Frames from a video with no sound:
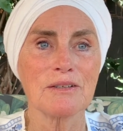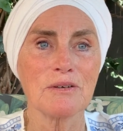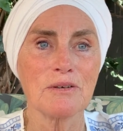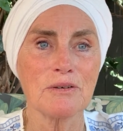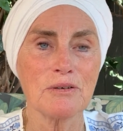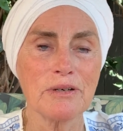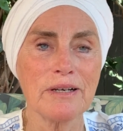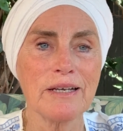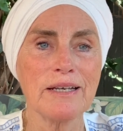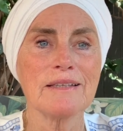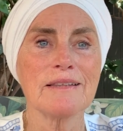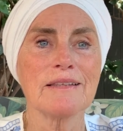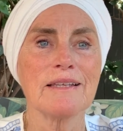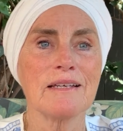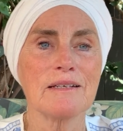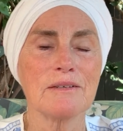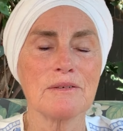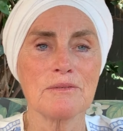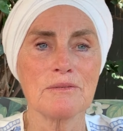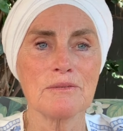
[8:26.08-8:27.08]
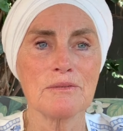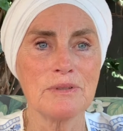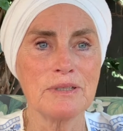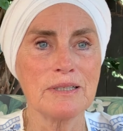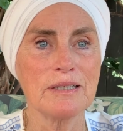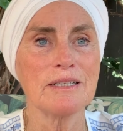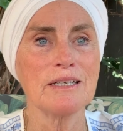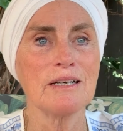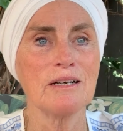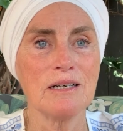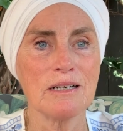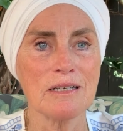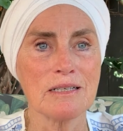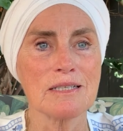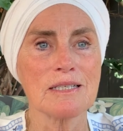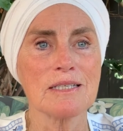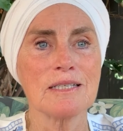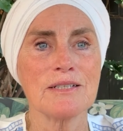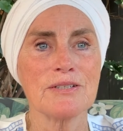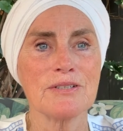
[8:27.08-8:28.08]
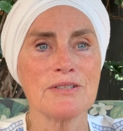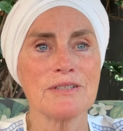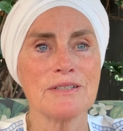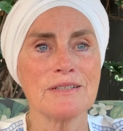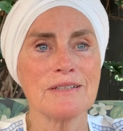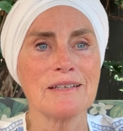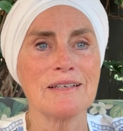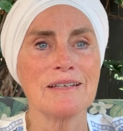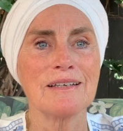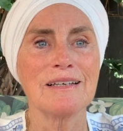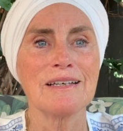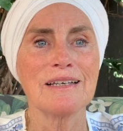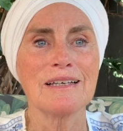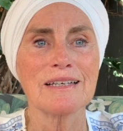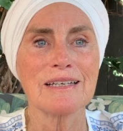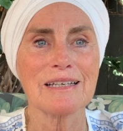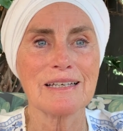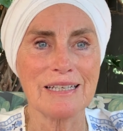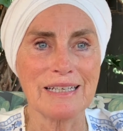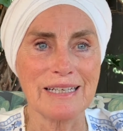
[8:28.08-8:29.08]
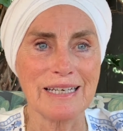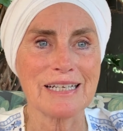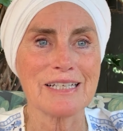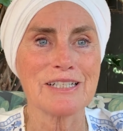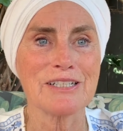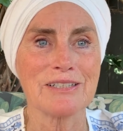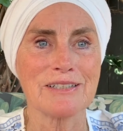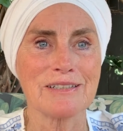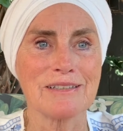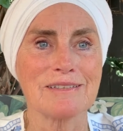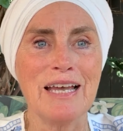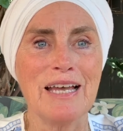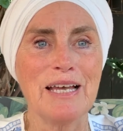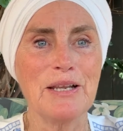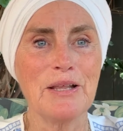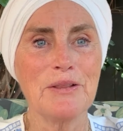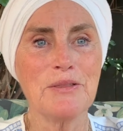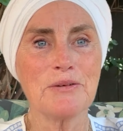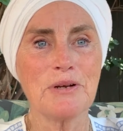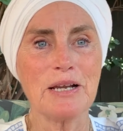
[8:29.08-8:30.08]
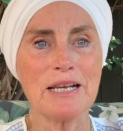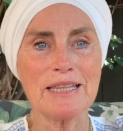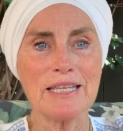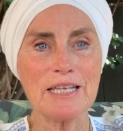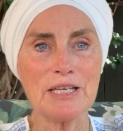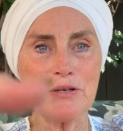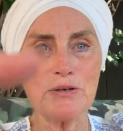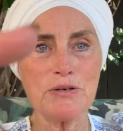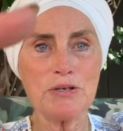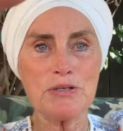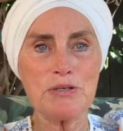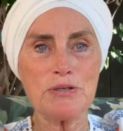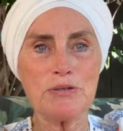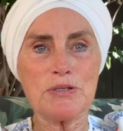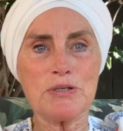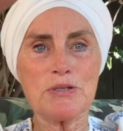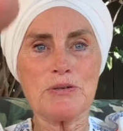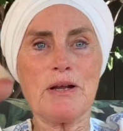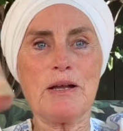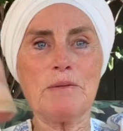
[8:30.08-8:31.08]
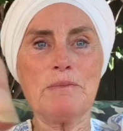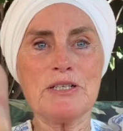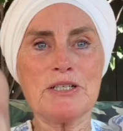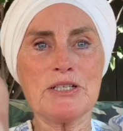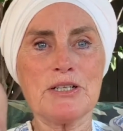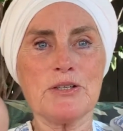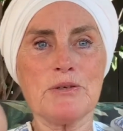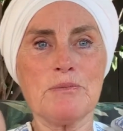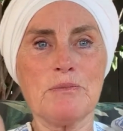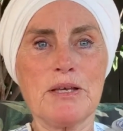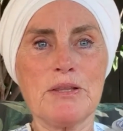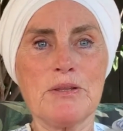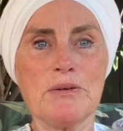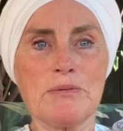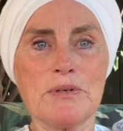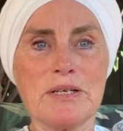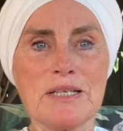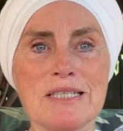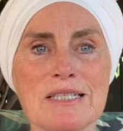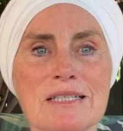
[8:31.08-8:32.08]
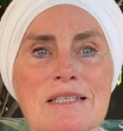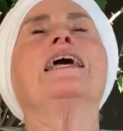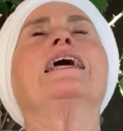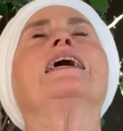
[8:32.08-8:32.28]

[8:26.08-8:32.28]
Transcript: Create that really heart-centered connection. Another great thing you can do is grab each other by the wrist